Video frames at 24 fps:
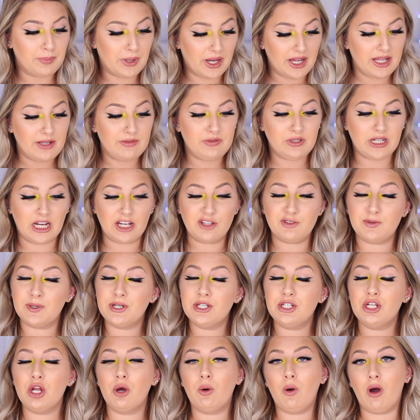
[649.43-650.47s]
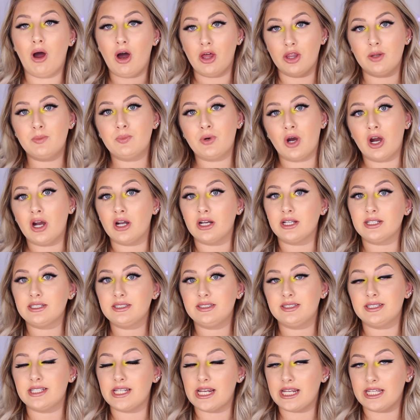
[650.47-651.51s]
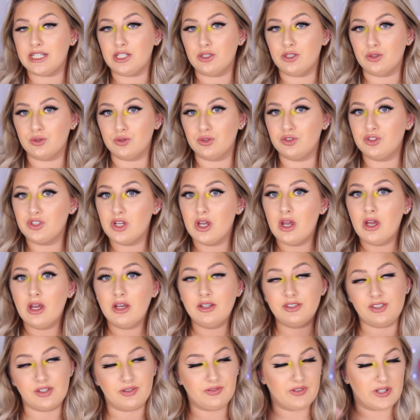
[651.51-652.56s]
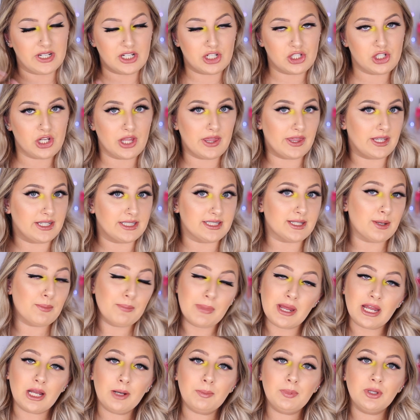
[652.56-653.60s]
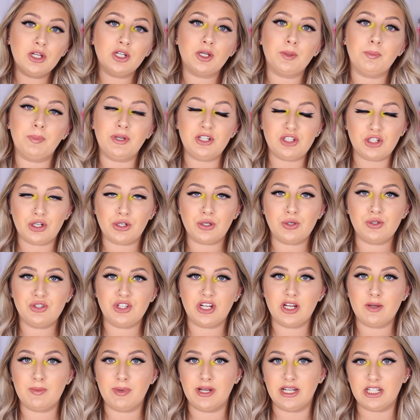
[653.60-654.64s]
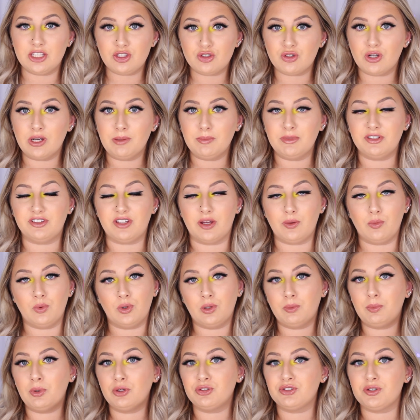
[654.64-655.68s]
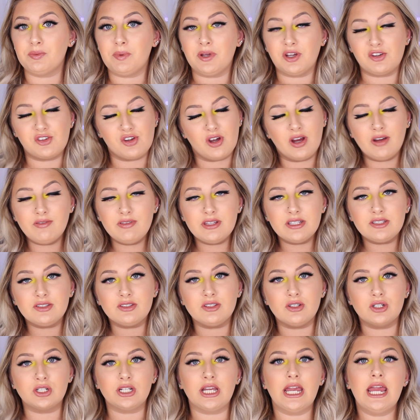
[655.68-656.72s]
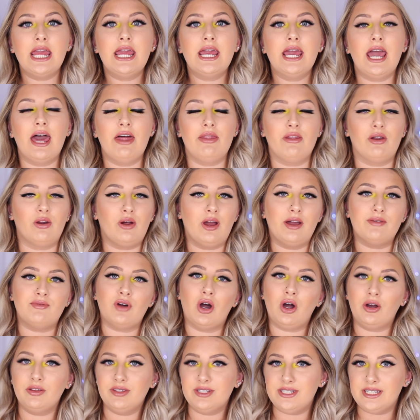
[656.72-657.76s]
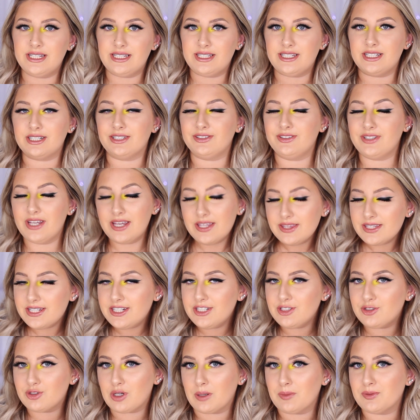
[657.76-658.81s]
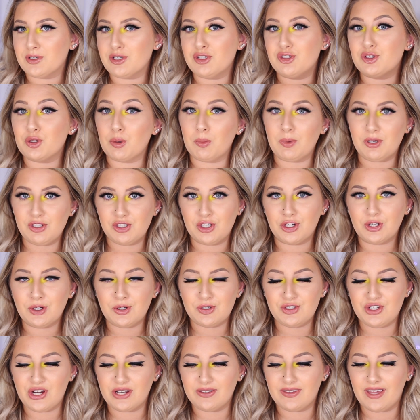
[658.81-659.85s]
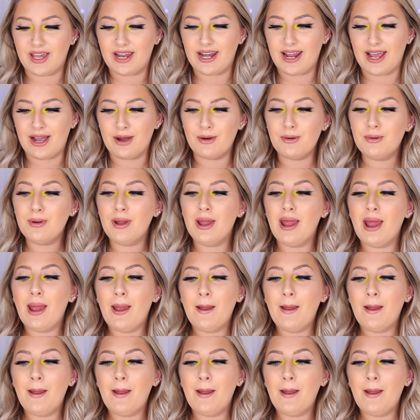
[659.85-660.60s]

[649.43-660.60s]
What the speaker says: But if you guys want to know all the products that I used to finish this makeup look, be sure to go check out my Instagram, because I will post a picture of this look, and then I'll have all the details in the description, so be sure to go check that out.